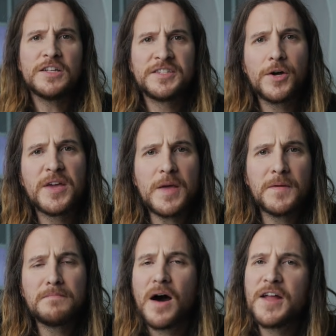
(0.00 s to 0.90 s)
Also keep
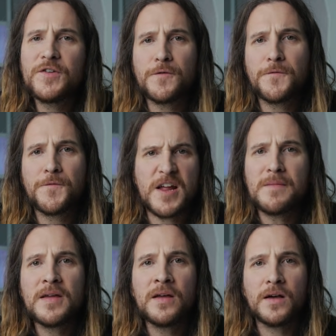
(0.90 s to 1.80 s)
in mind your
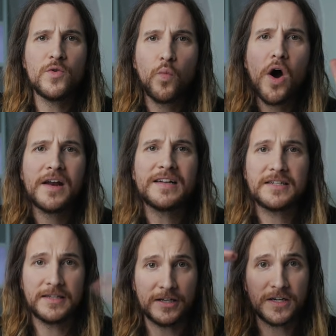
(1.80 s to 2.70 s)
framing, you want it
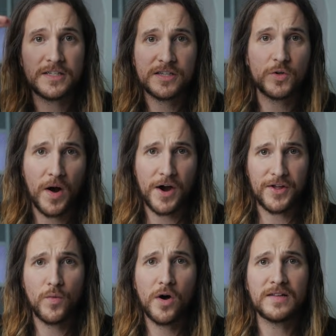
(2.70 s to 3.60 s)
to look square.
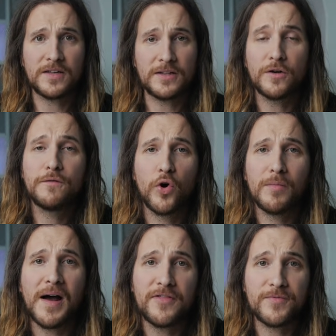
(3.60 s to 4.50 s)
You want it to look four
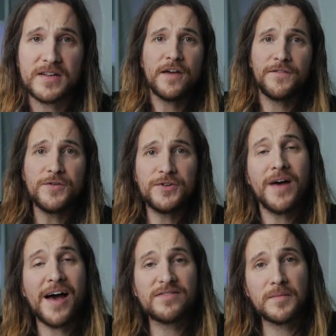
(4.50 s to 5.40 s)
by three. If you do
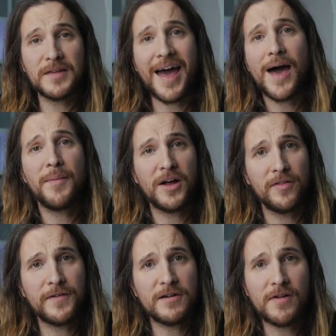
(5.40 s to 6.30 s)
have something happening on
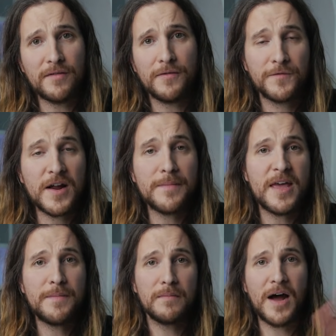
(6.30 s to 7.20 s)
the very right of the frame,
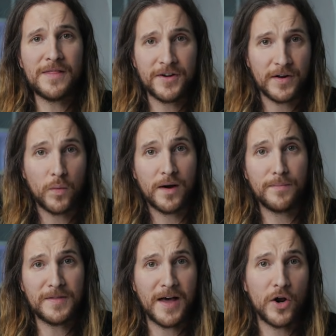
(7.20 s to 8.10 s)
keep in mind that you're gonna wanna
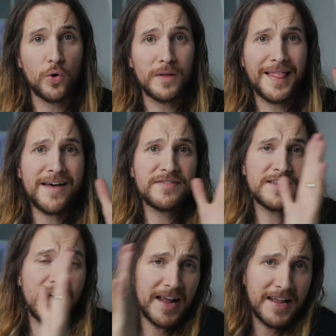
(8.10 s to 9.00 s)
bring that whole left
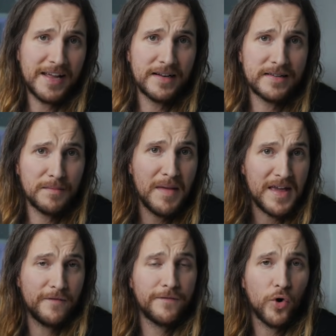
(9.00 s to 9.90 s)
side in to
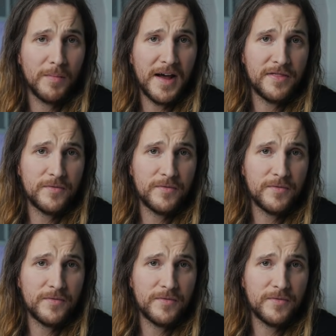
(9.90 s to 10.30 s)
make it four by